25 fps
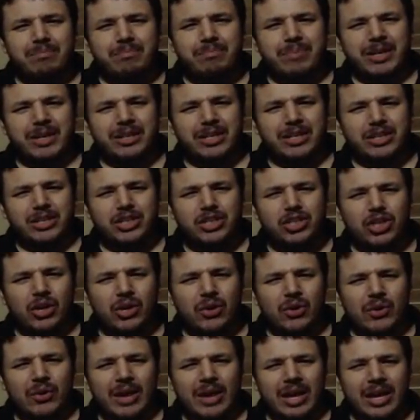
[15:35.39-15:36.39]
But the
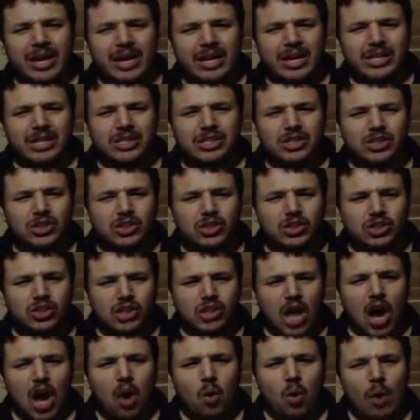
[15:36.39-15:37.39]
jury is
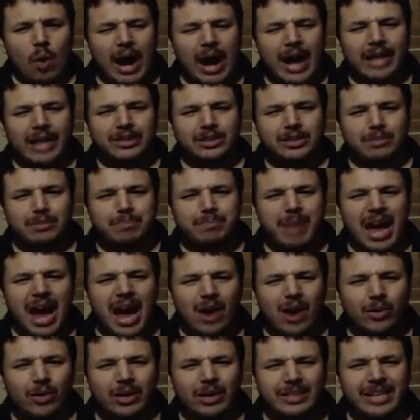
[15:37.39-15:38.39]
so
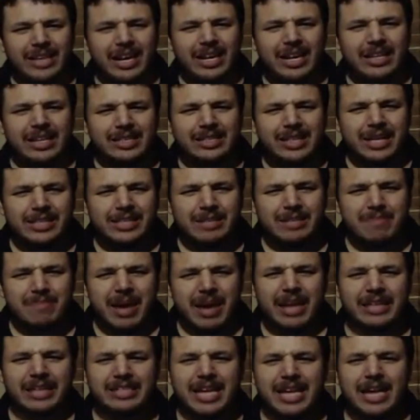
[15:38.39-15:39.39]
underpowered that it doesn't
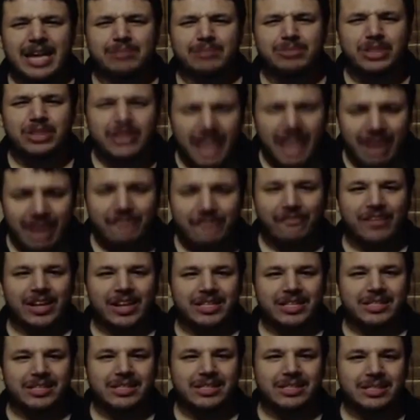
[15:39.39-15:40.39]
make a damn
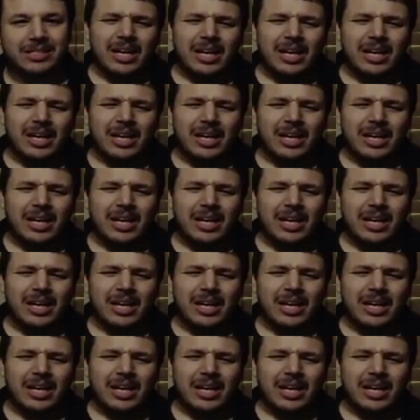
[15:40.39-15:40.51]
difference.